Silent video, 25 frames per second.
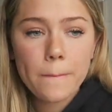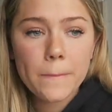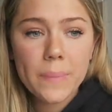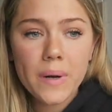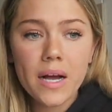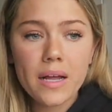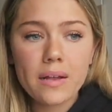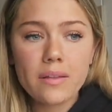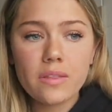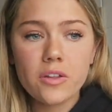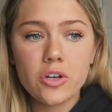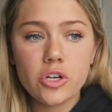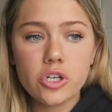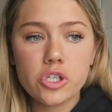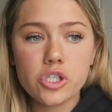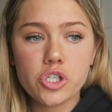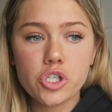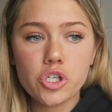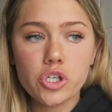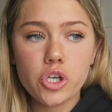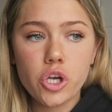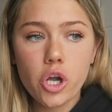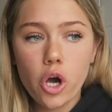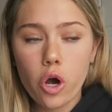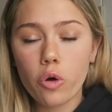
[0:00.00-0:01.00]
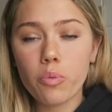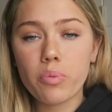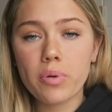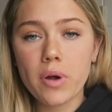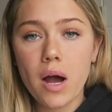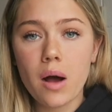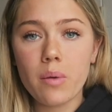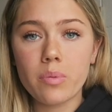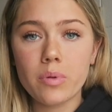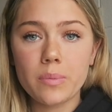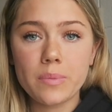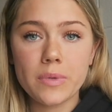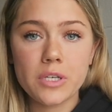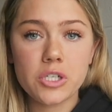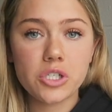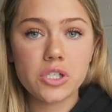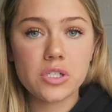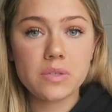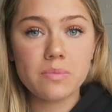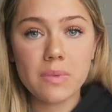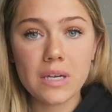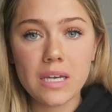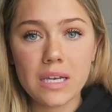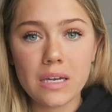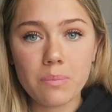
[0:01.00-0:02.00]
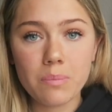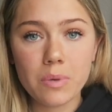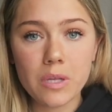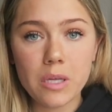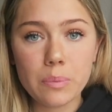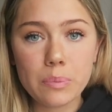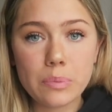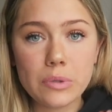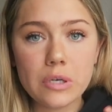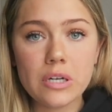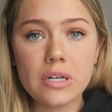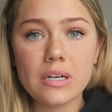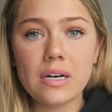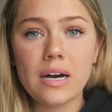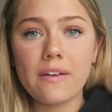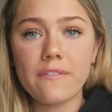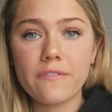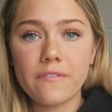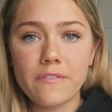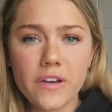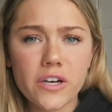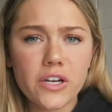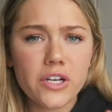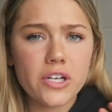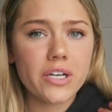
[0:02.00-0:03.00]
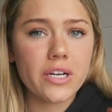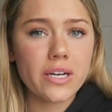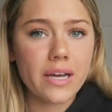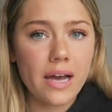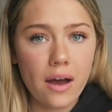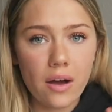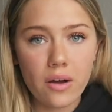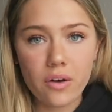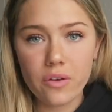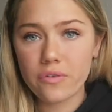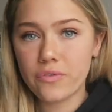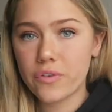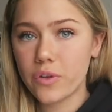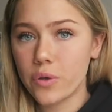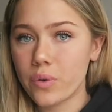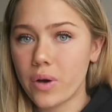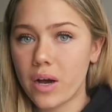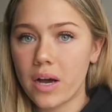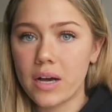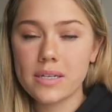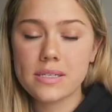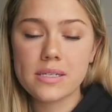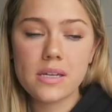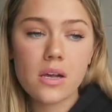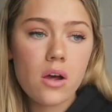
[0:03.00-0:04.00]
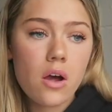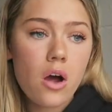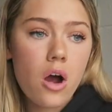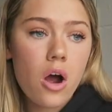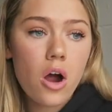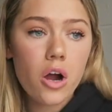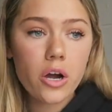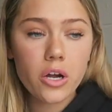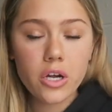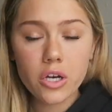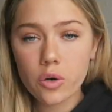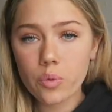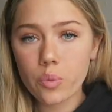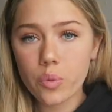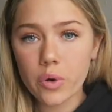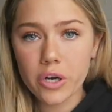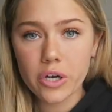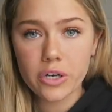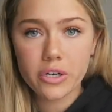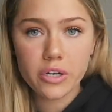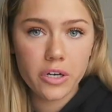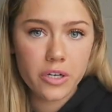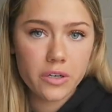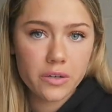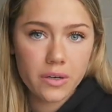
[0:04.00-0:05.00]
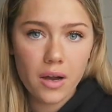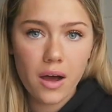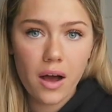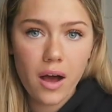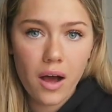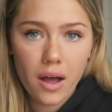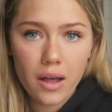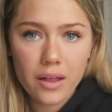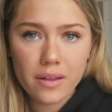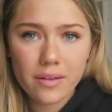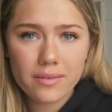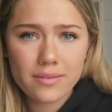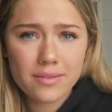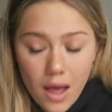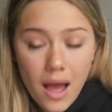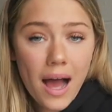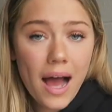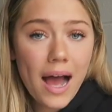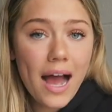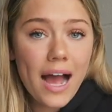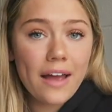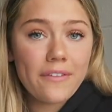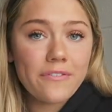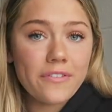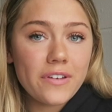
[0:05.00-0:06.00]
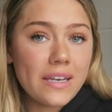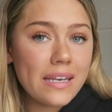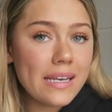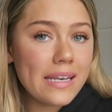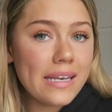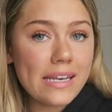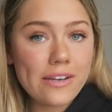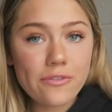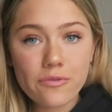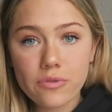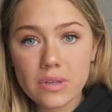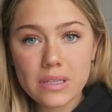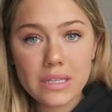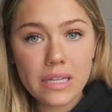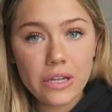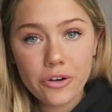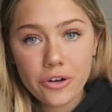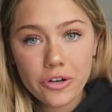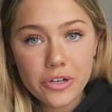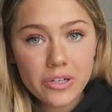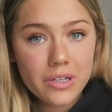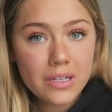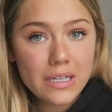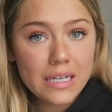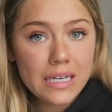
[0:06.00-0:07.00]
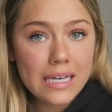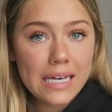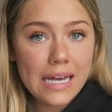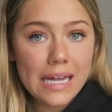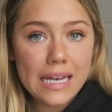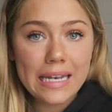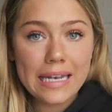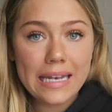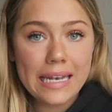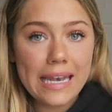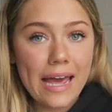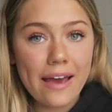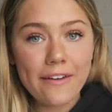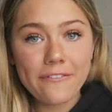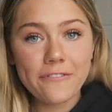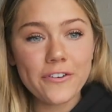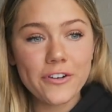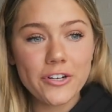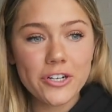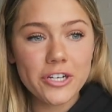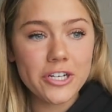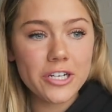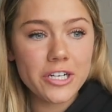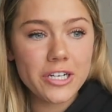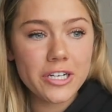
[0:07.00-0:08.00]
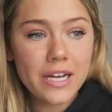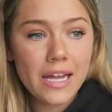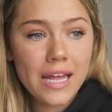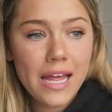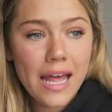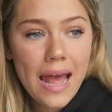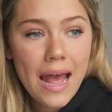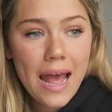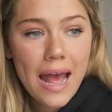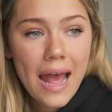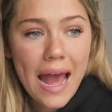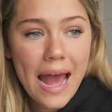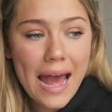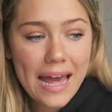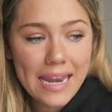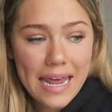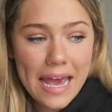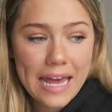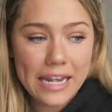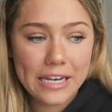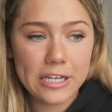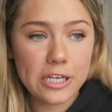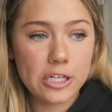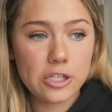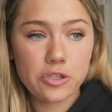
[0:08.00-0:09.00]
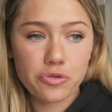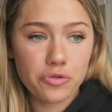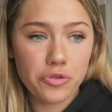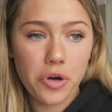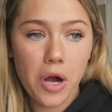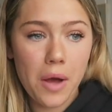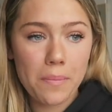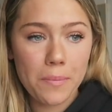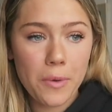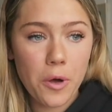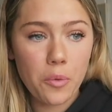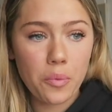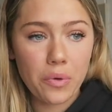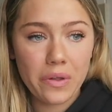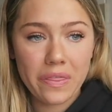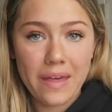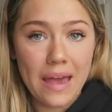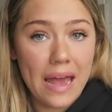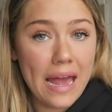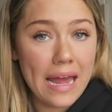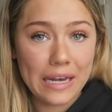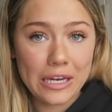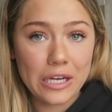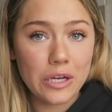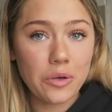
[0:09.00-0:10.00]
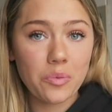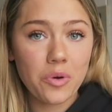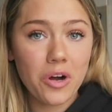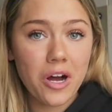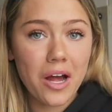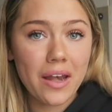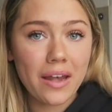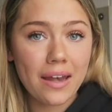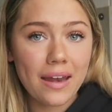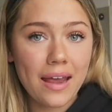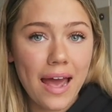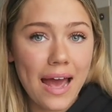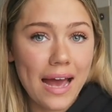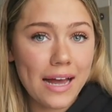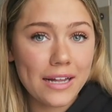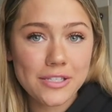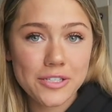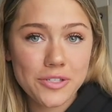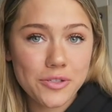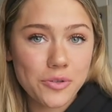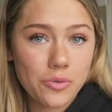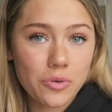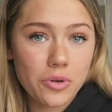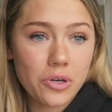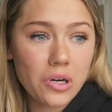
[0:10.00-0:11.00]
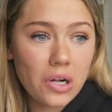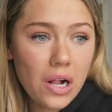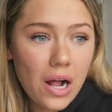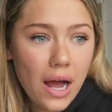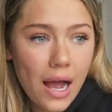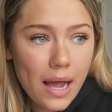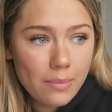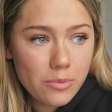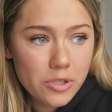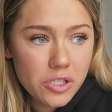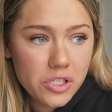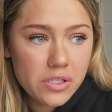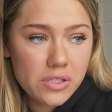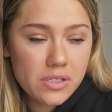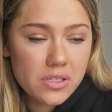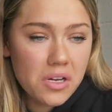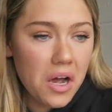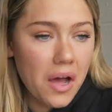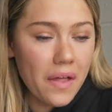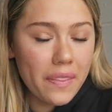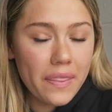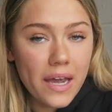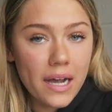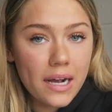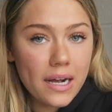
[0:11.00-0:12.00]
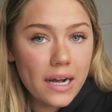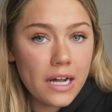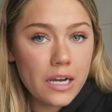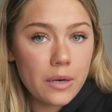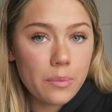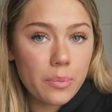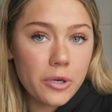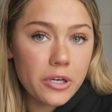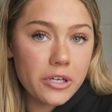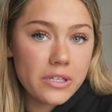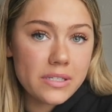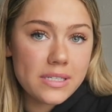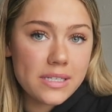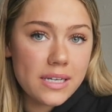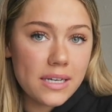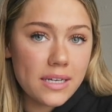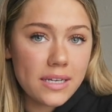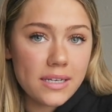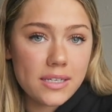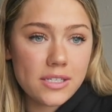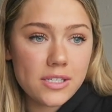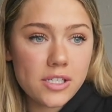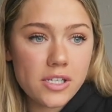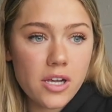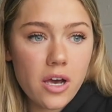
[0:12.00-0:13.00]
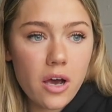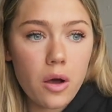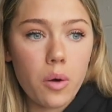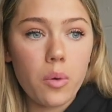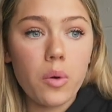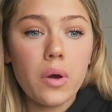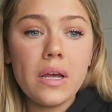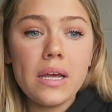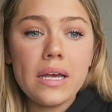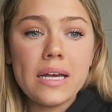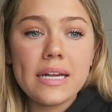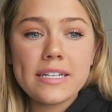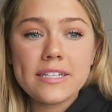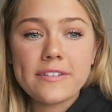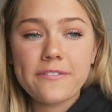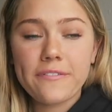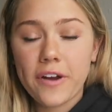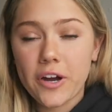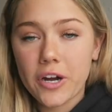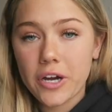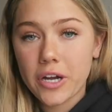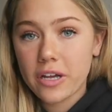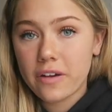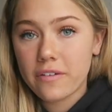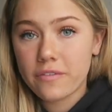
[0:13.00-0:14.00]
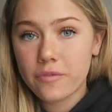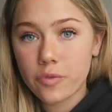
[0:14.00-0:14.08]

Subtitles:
But there's no problem in just meeting people and figuring out if you guys are gonna work or not. I've literally never had any drama with anyone at school. I'm just not that kind of person, so it's very